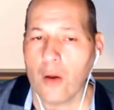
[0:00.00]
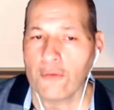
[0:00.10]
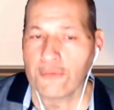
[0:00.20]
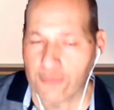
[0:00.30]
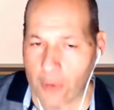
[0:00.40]

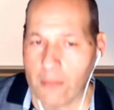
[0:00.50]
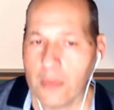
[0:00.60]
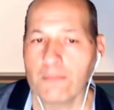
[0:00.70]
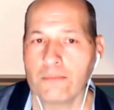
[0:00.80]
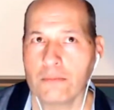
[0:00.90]

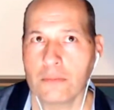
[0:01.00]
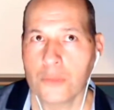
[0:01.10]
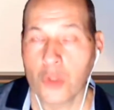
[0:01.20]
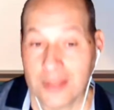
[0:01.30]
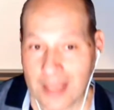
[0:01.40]
from
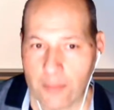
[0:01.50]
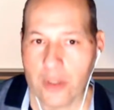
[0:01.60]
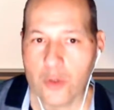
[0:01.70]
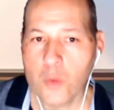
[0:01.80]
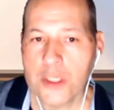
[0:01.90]
the
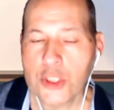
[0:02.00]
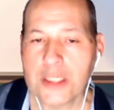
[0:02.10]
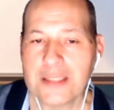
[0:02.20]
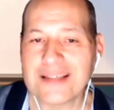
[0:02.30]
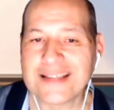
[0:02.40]
table which
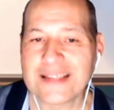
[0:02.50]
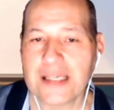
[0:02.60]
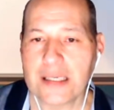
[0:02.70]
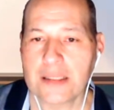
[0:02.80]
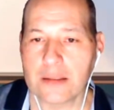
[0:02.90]
is
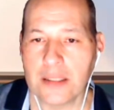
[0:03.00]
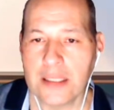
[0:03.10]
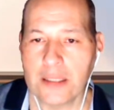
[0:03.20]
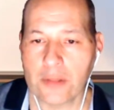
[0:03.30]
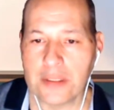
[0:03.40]
selected
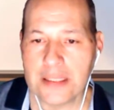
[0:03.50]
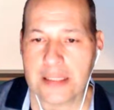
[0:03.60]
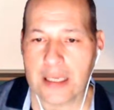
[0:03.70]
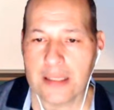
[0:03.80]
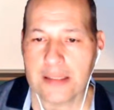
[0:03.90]
here. In this
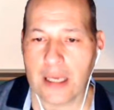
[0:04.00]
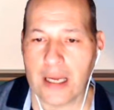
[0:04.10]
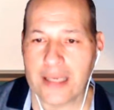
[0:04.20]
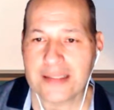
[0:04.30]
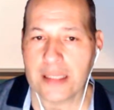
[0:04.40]
case,
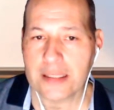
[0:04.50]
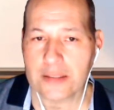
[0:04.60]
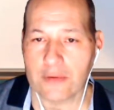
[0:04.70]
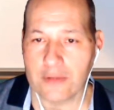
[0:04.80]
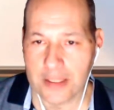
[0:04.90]
I
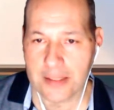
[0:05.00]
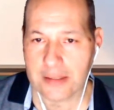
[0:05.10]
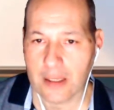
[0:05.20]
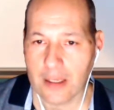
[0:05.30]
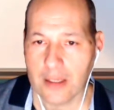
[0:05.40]
selected
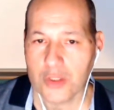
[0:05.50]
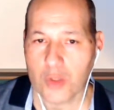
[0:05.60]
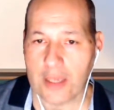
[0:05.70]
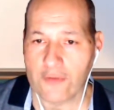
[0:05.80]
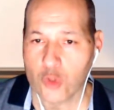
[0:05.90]
this. So
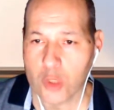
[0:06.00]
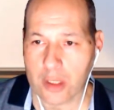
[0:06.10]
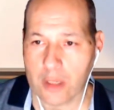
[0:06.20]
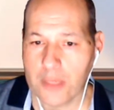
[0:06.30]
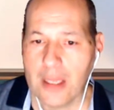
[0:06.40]
I have two
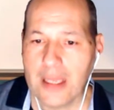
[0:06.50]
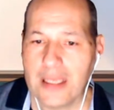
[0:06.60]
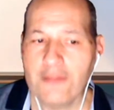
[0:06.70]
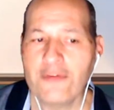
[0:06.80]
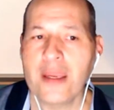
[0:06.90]
columns.
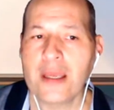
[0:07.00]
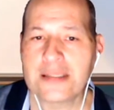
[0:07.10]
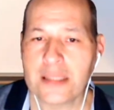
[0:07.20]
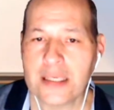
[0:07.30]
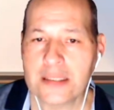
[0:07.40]
If I had
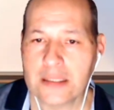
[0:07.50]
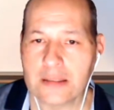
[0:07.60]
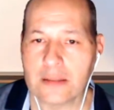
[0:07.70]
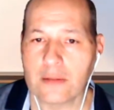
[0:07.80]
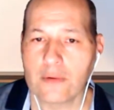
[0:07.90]

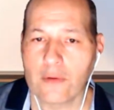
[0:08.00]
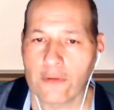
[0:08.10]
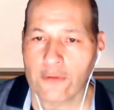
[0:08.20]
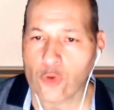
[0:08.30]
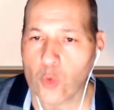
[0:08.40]
selected
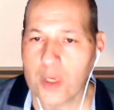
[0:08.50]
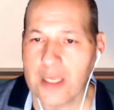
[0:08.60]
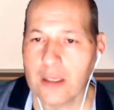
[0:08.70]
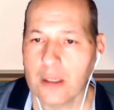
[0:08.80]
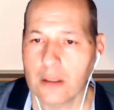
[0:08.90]
3